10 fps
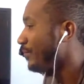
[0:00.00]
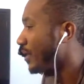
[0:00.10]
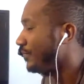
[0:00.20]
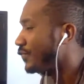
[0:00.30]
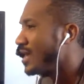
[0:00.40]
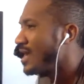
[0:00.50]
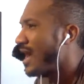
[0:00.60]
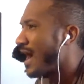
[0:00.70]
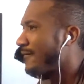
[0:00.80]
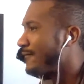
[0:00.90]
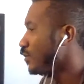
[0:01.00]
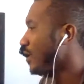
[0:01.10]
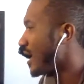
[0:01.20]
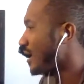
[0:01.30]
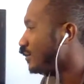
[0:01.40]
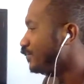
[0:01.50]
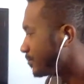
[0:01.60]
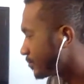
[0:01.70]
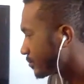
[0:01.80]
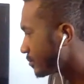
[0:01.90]
But I feel like
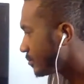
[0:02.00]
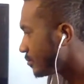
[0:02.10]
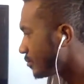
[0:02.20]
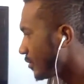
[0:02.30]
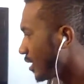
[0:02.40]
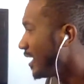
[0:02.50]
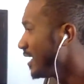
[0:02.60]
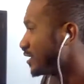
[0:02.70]
he's a